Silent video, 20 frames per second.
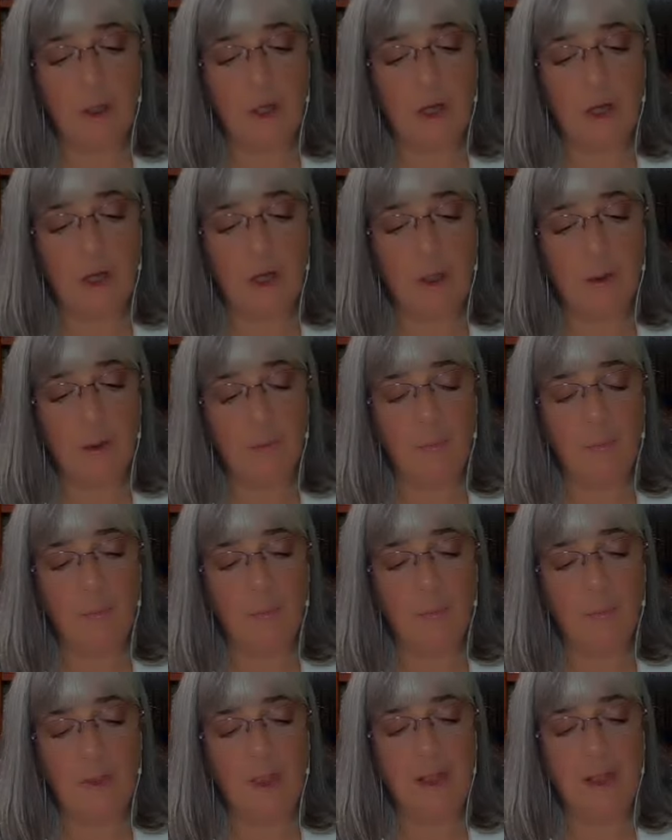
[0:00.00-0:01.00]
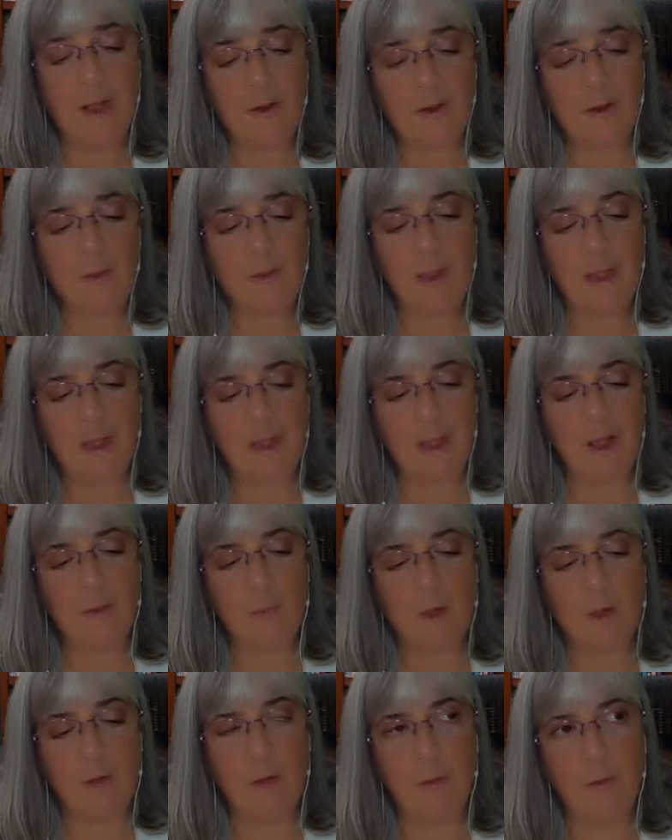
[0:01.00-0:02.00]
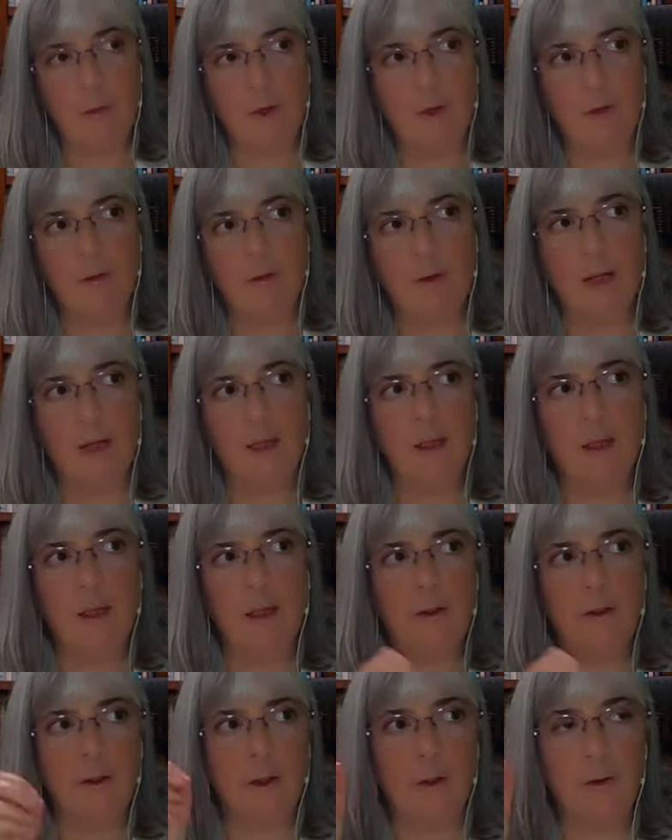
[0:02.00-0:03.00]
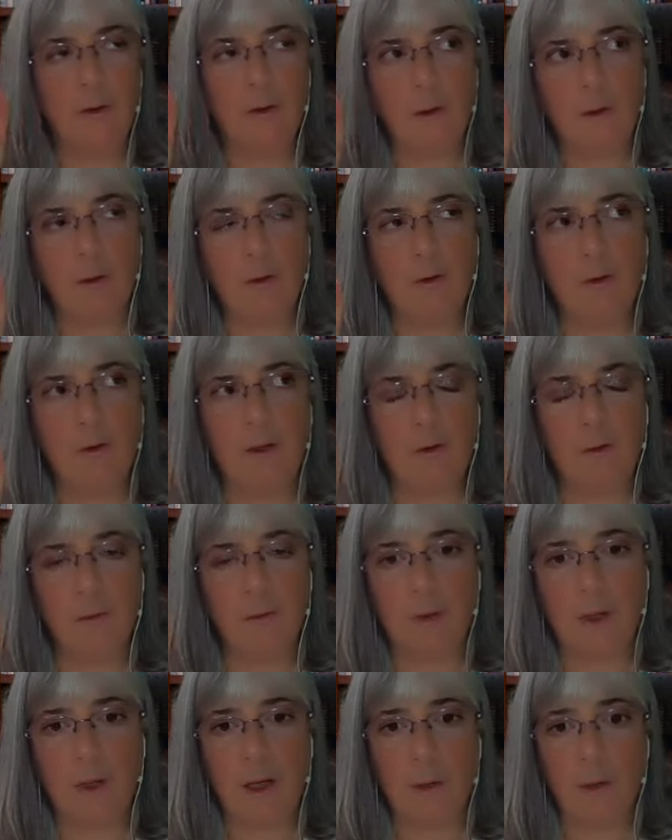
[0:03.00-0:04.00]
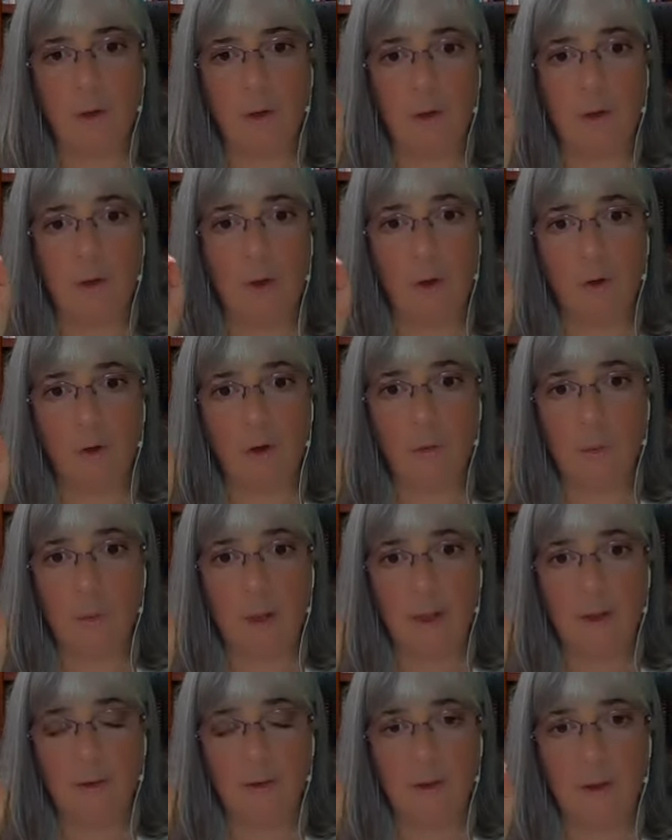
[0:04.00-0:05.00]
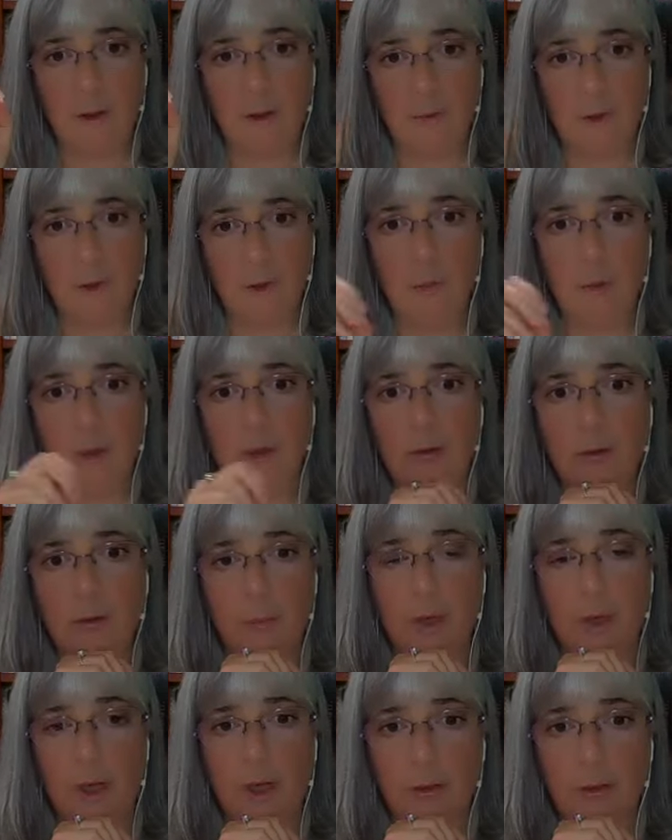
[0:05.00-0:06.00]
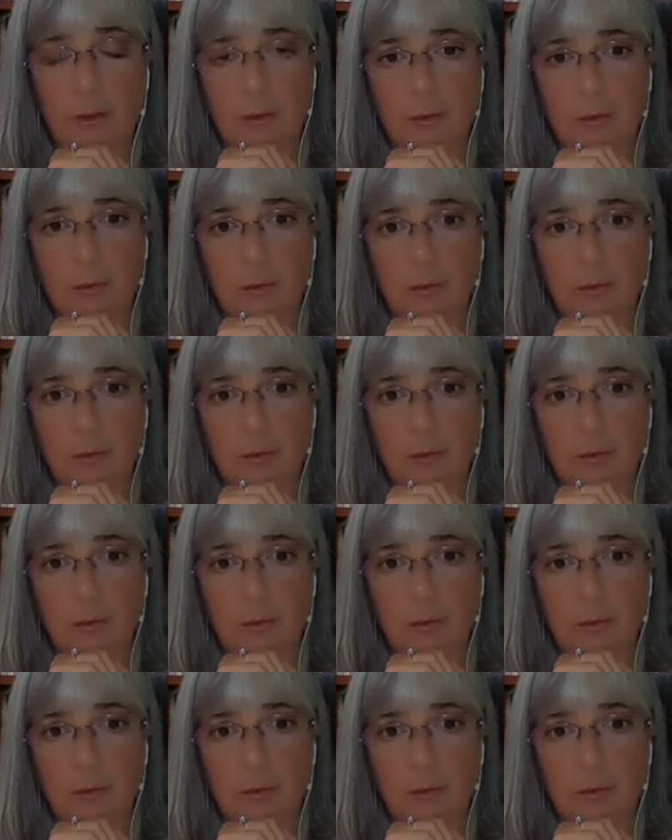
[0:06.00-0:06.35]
The interesting thing about water violet is it grows as a flower all by itself in the middle of a pond.